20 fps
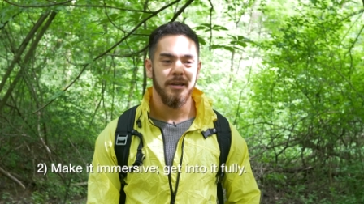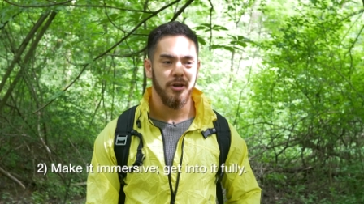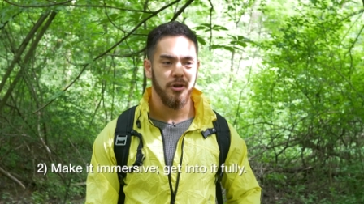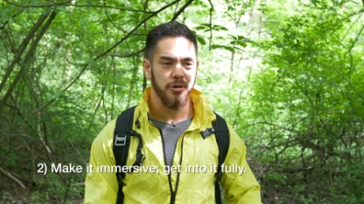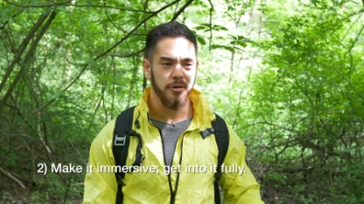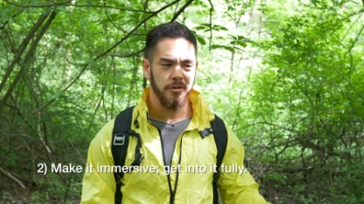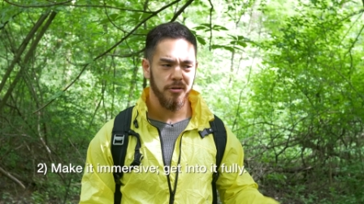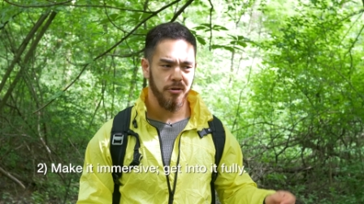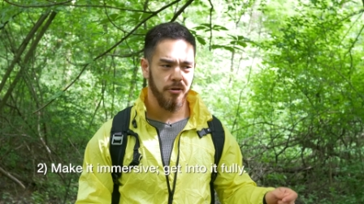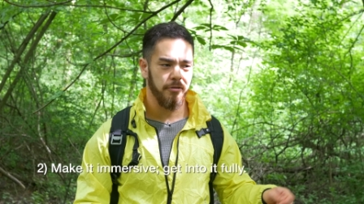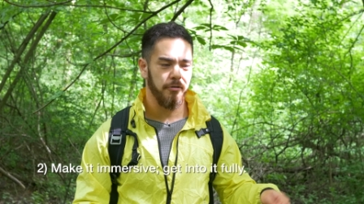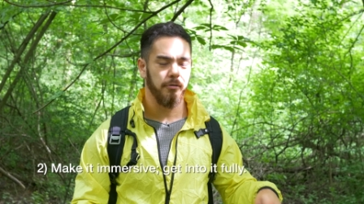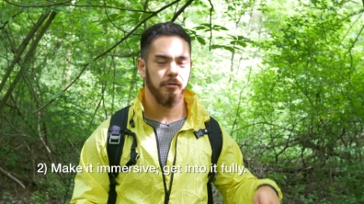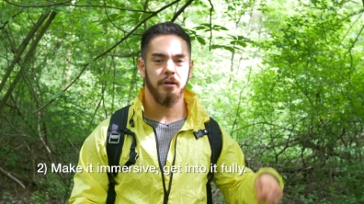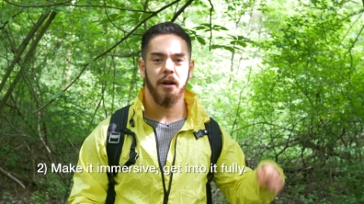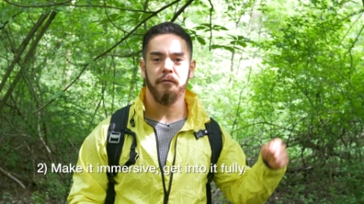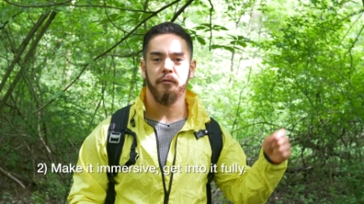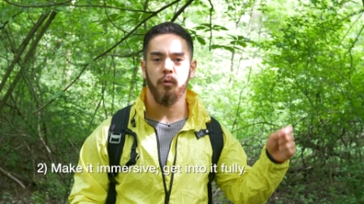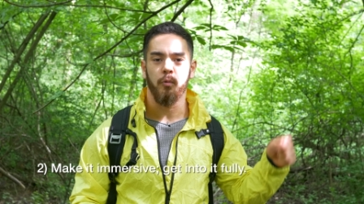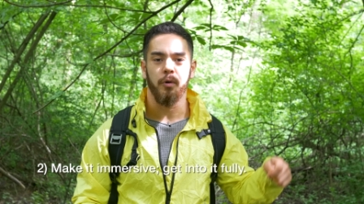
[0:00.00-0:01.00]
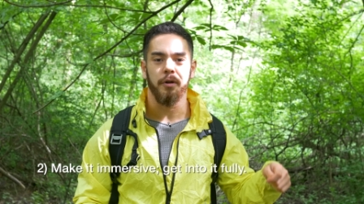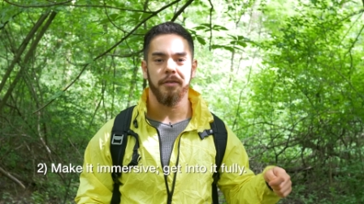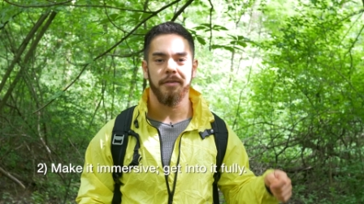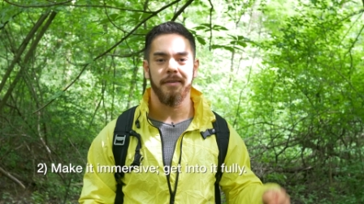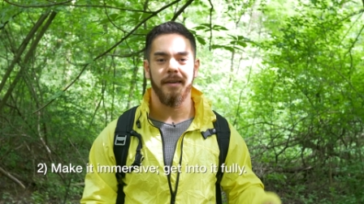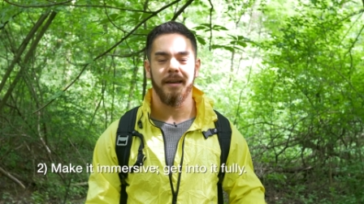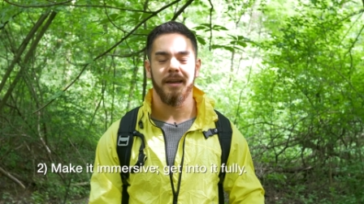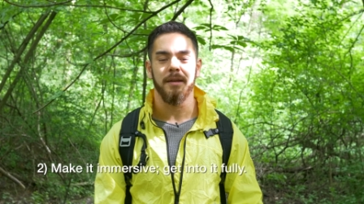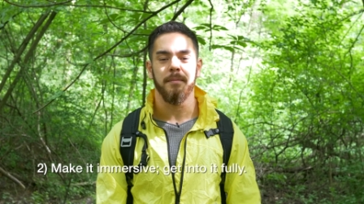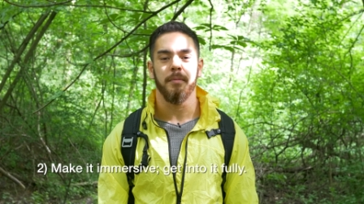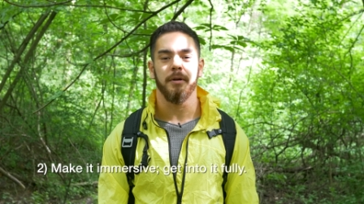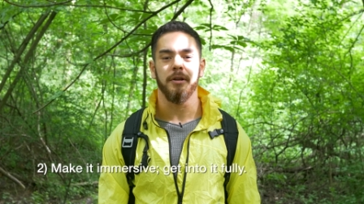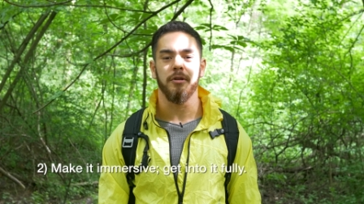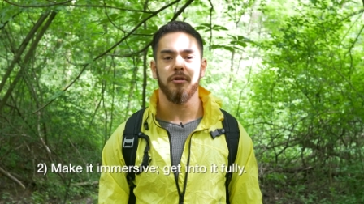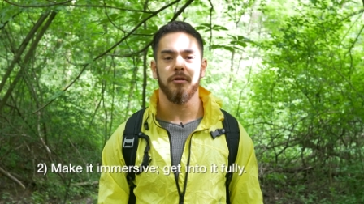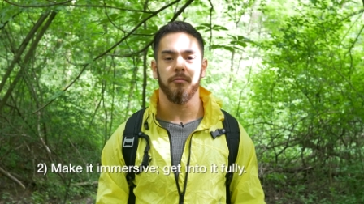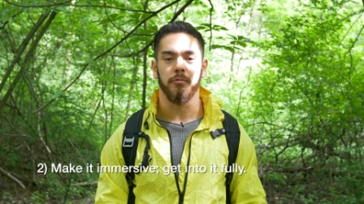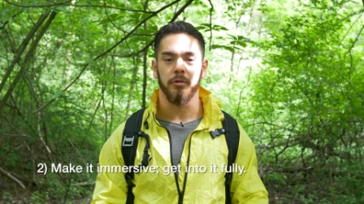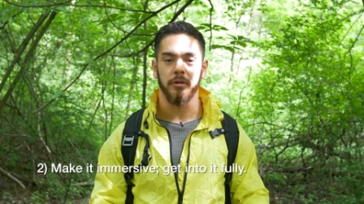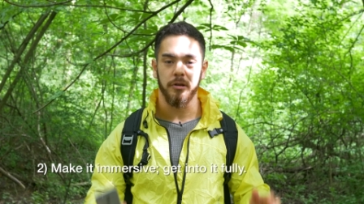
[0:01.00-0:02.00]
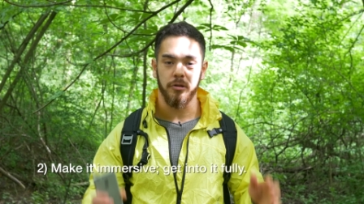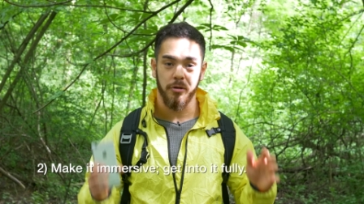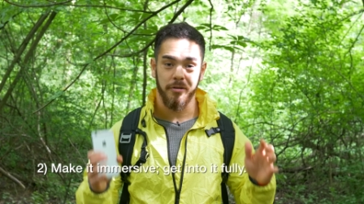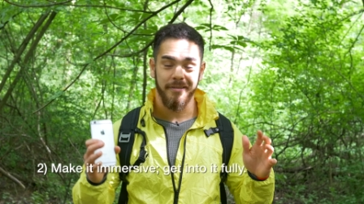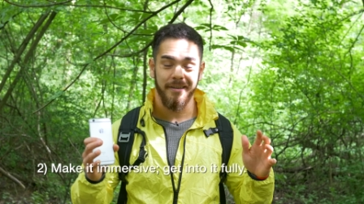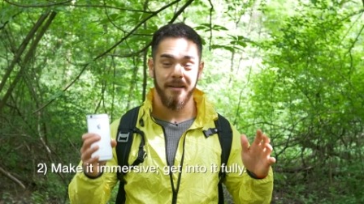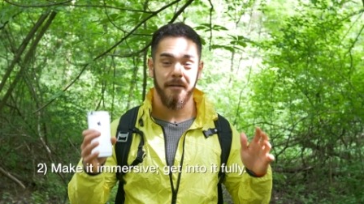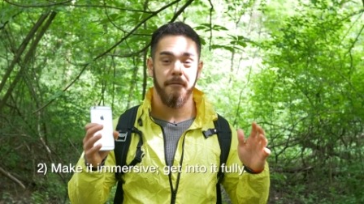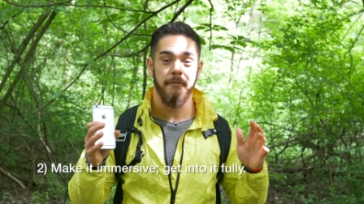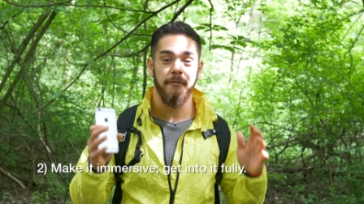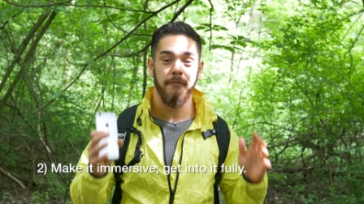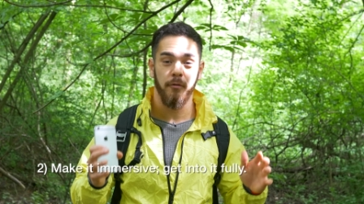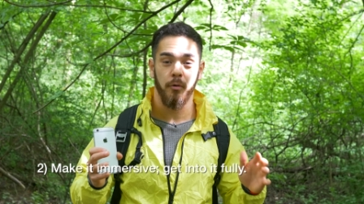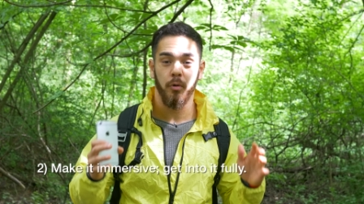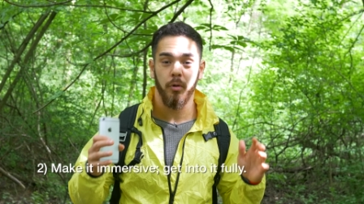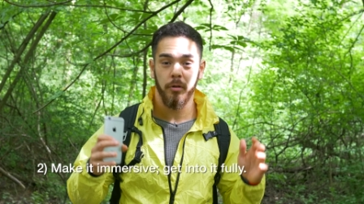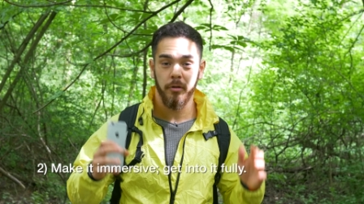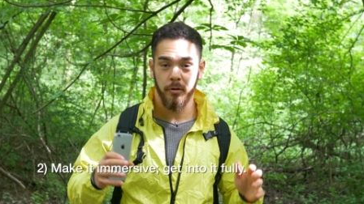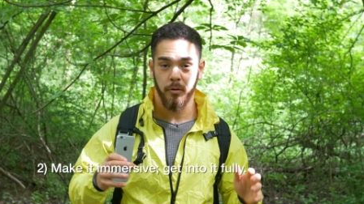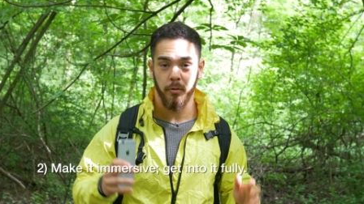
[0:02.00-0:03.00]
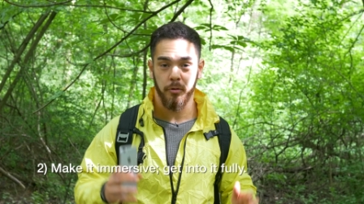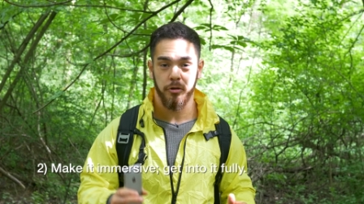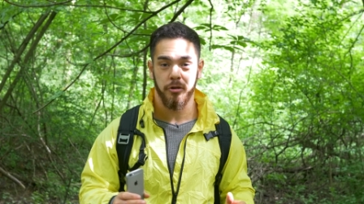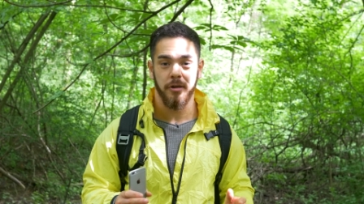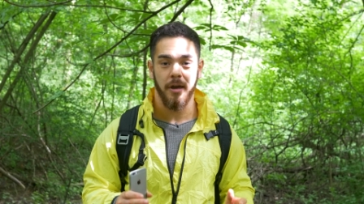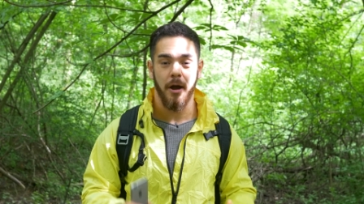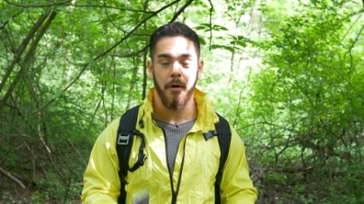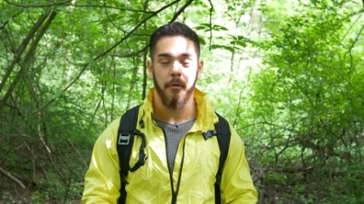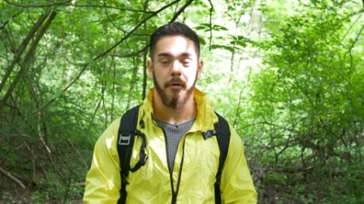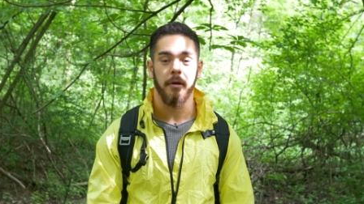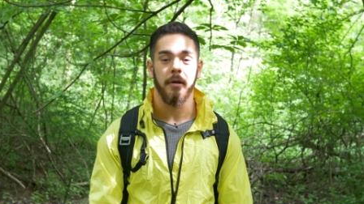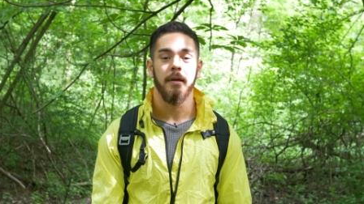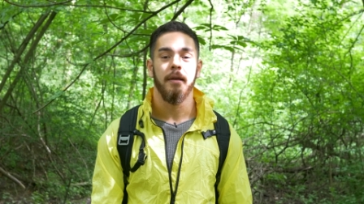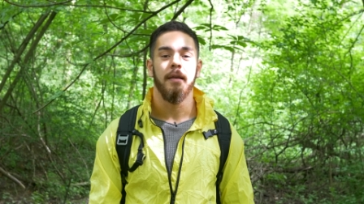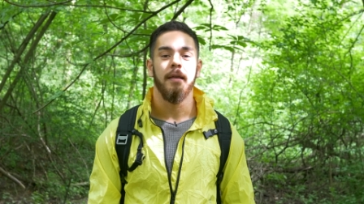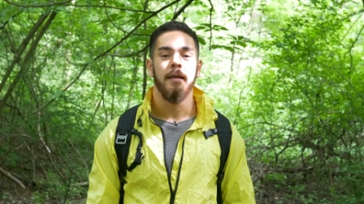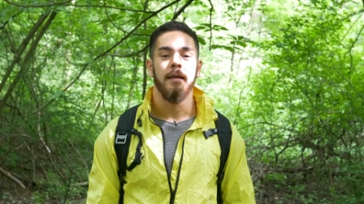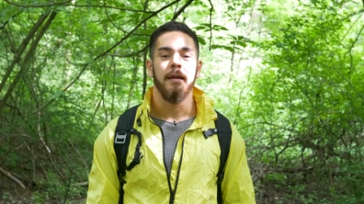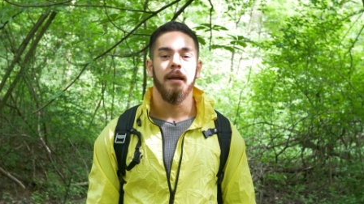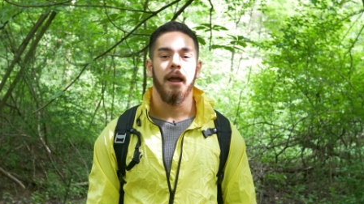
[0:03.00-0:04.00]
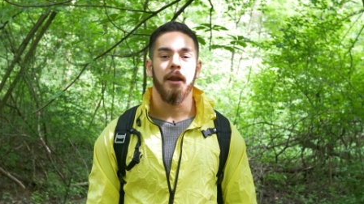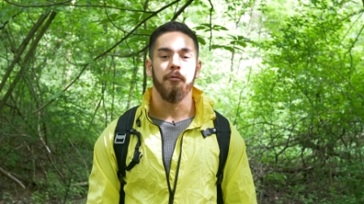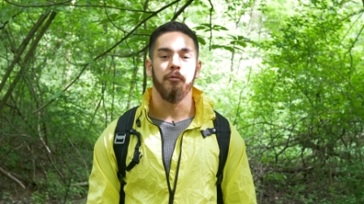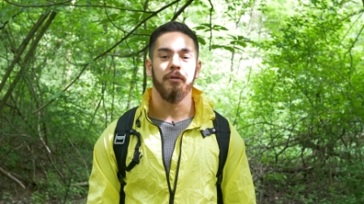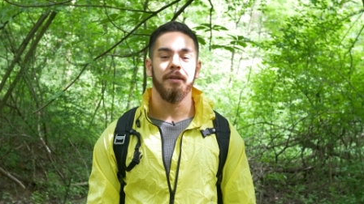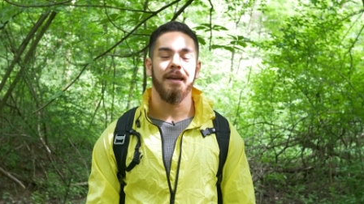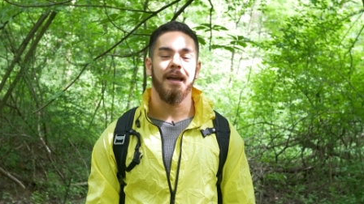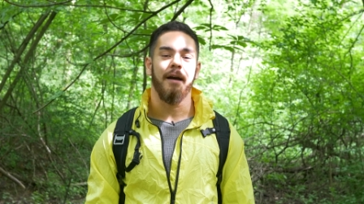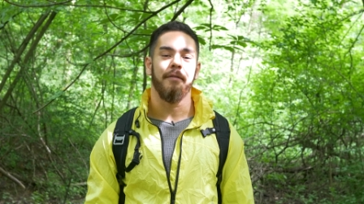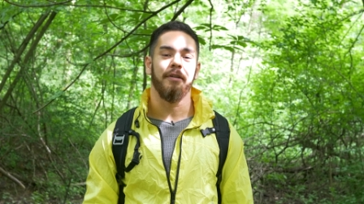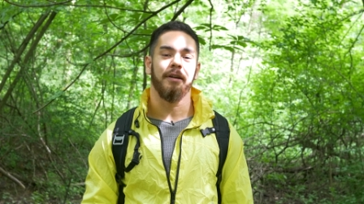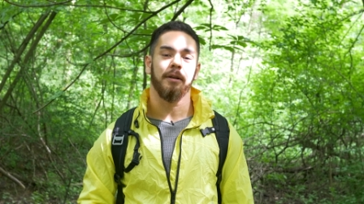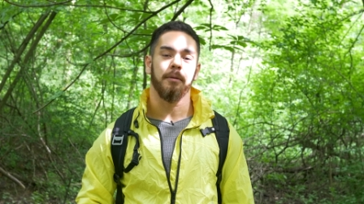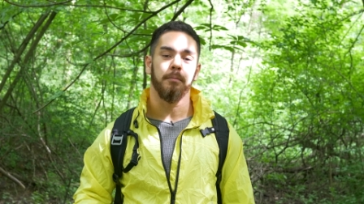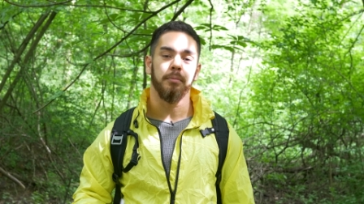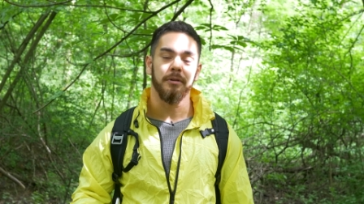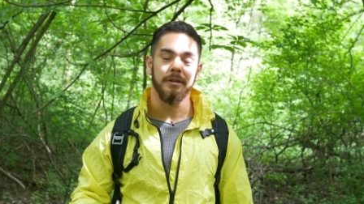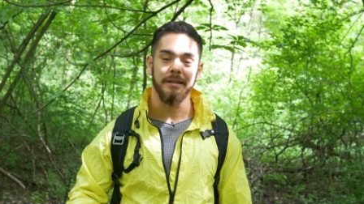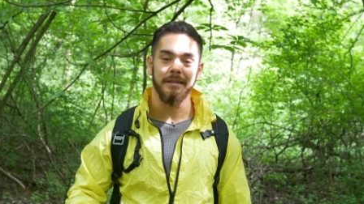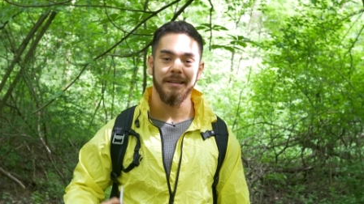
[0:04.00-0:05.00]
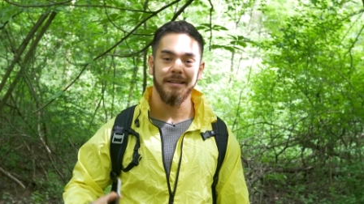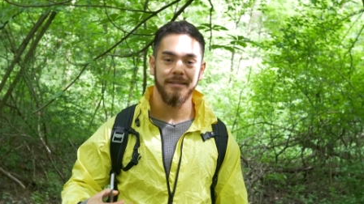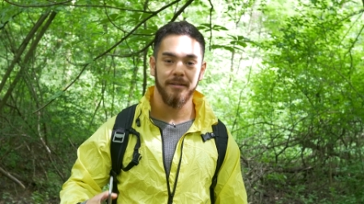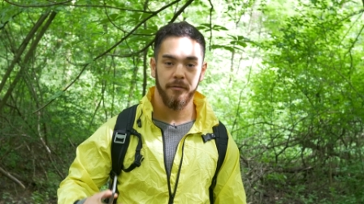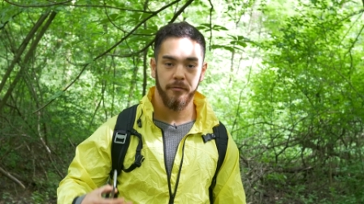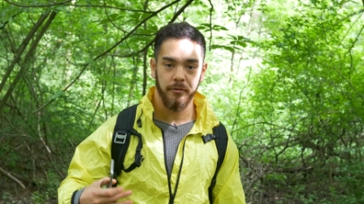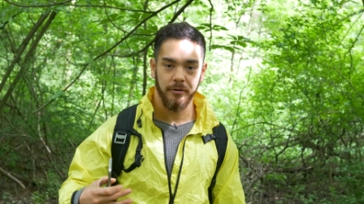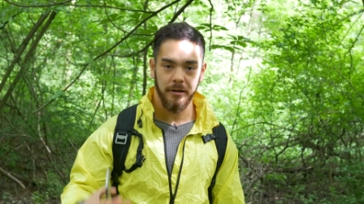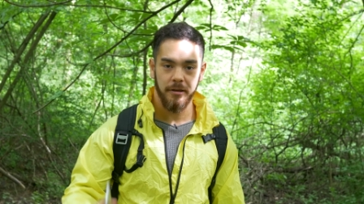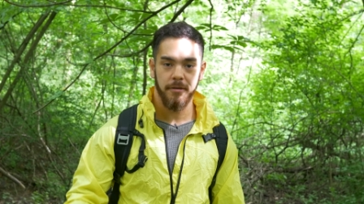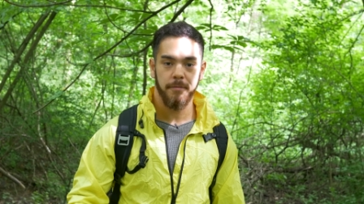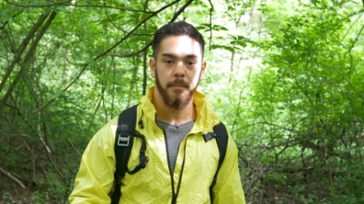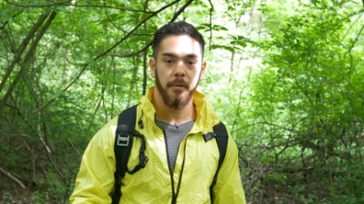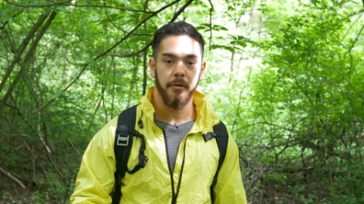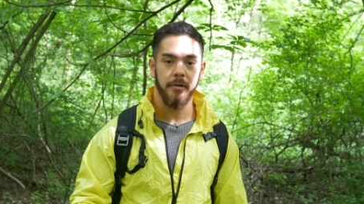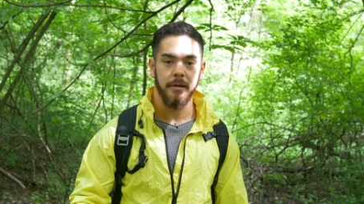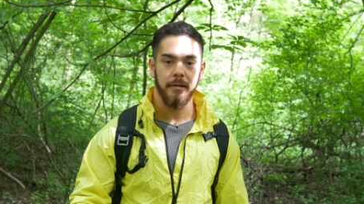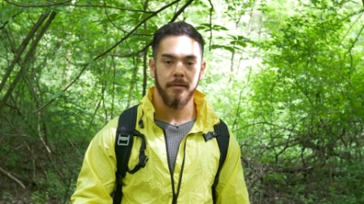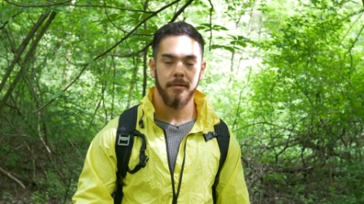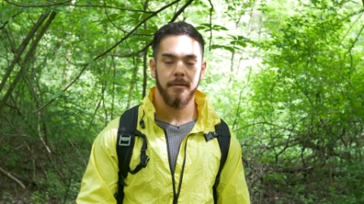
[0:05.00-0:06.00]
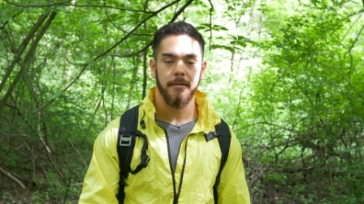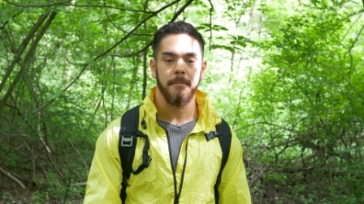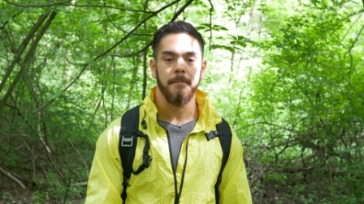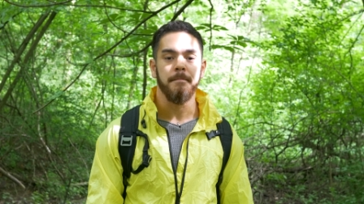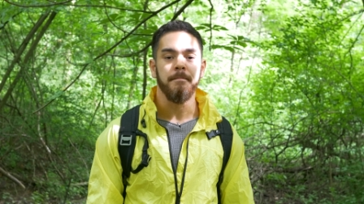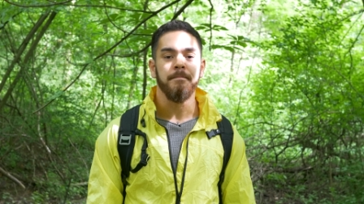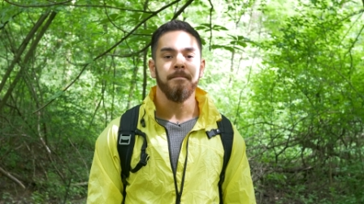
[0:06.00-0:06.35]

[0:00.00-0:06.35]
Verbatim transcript: you shouldn't just turn it on for one second, but you should really just take a full cold shower and really have that completely different experience.